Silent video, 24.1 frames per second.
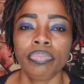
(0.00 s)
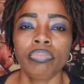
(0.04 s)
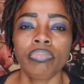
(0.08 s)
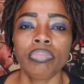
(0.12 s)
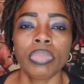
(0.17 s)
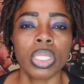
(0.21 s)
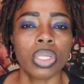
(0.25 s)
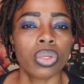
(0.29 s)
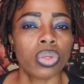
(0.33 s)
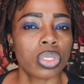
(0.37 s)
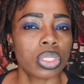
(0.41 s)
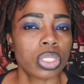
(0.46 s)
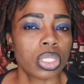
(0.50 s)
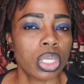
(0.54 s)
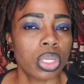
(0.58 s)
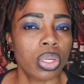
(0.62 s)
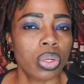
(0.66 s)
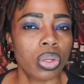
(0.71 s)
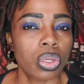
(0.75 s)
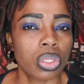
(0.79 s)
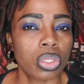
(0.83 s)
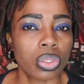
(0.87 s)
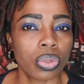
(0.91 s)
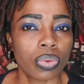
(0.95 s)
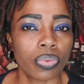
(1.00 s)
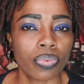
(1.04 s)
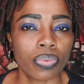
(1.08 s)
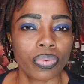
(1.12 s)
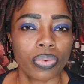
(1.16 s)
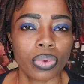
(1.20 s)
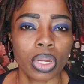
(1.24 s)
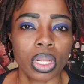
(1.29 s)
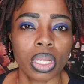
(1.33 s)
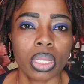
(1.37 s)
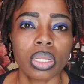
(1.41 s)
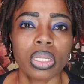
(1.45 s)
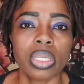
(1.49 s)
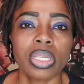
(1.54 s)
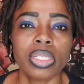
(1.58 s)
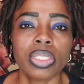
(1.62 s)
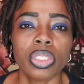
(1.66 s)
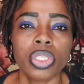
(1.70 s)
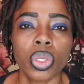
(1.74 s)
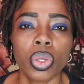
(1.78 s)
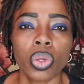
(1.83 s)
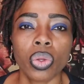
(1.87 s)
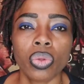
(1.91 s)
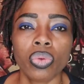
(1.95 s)
because a lot of una
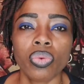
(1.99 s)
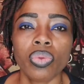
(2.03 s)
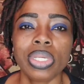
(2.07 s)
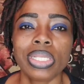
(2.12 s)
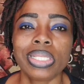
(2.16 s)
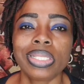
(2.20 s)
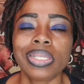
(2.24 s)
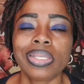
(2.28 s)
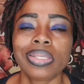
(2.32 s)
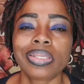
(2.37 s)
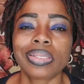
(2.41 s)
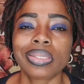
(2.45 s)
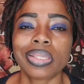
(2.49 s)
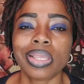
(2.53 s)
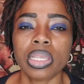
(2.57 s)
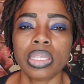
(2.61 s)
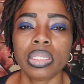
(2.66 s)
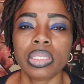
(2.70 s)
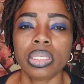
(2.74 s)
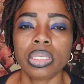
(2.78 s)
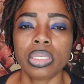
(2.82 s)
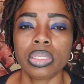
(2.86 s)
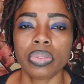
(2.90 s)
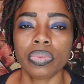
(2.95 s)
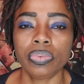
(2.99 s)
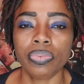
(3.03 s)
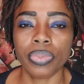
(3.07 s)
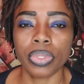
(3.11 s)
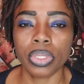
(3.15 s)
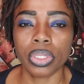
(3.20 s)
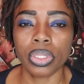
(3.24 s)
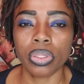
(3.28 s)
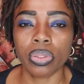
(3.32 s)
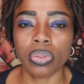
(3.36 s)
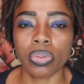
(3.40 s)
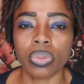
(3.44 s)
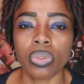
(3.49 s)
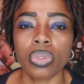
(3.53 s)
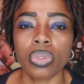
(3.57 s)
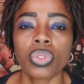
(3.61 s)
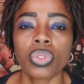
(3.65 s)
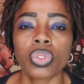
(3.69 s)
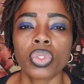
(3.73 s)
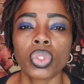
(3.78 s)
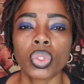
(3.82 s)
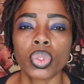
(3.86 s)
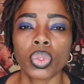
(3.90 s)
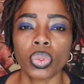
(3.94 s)
they always they send this video
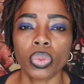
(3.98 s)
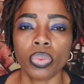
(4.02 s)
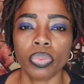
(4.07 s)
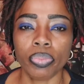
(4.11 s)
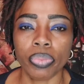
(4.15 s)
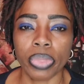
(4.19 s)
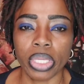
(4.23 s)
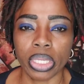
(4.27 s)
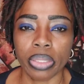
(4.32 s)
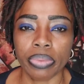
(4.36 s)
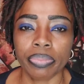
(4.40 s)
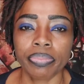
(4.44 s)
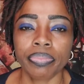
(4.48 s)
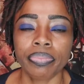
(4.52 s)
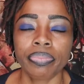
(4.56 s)
to me,